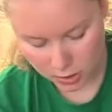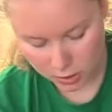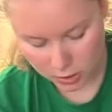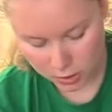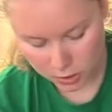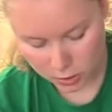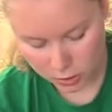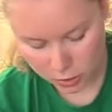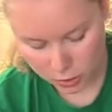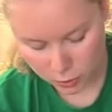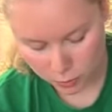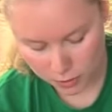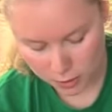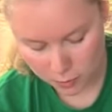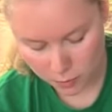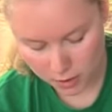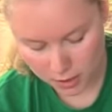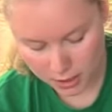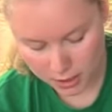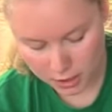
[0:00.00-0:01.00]
So what you
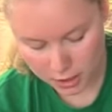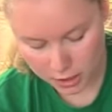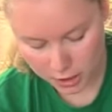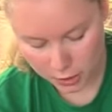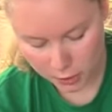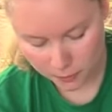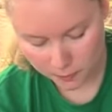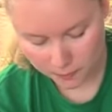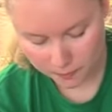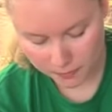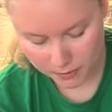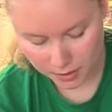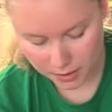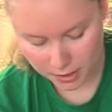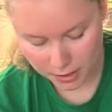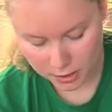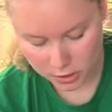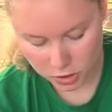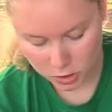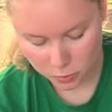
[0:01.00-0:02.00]
want to do
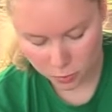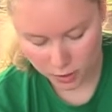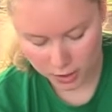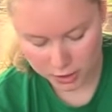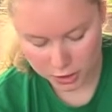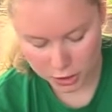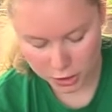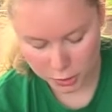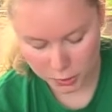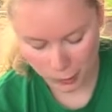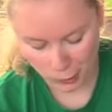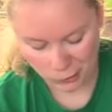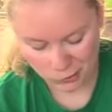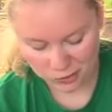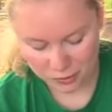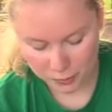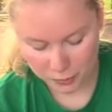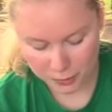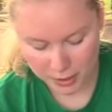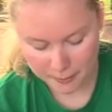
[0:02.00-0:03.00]
is you want to
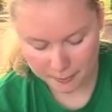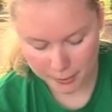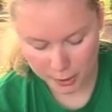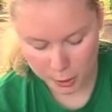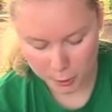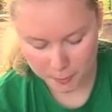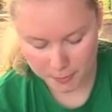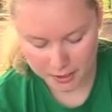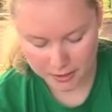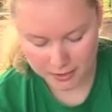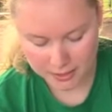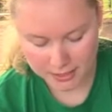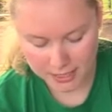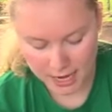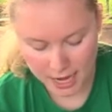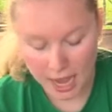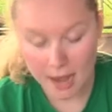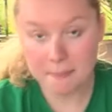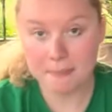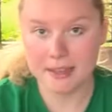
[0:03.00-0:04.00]
rip open the
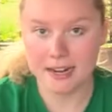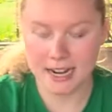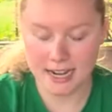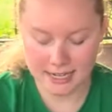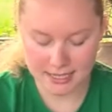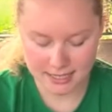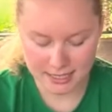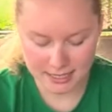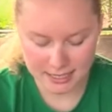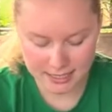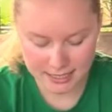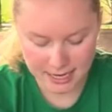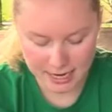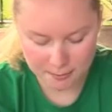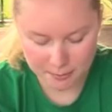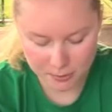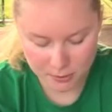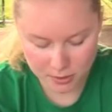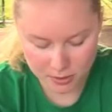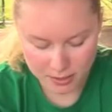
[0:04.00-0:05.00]
top that has the
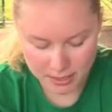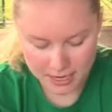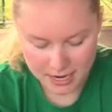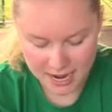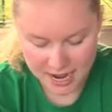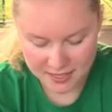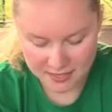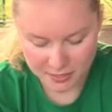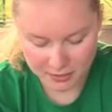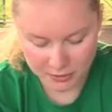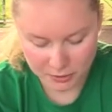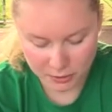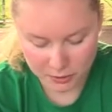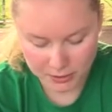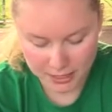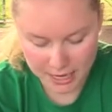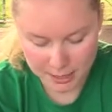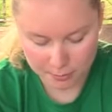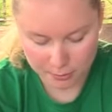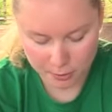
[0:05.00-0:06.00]
staple and the little
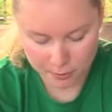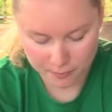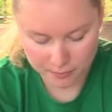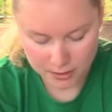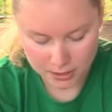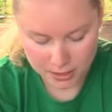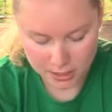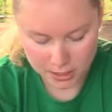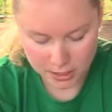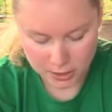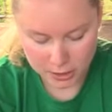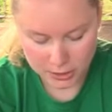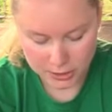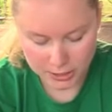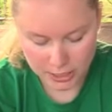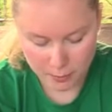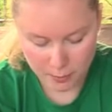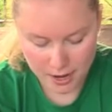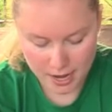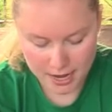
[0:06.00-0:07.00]
label, so
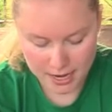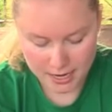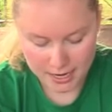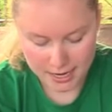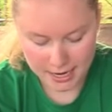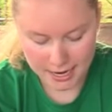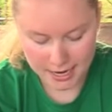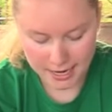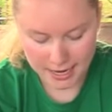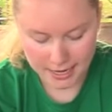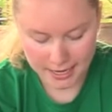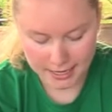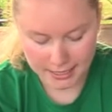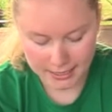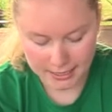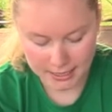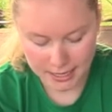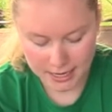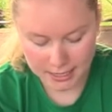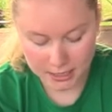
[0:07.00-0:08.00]
that way
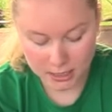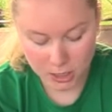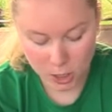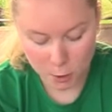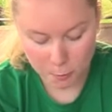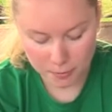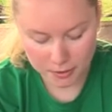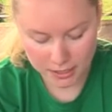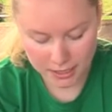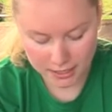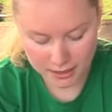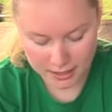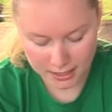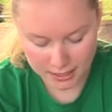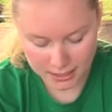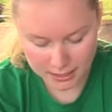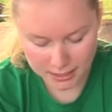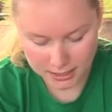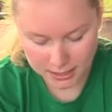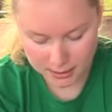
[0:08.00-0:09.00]
it's nice and open like
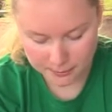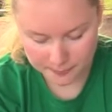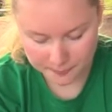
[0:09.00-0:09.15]
this.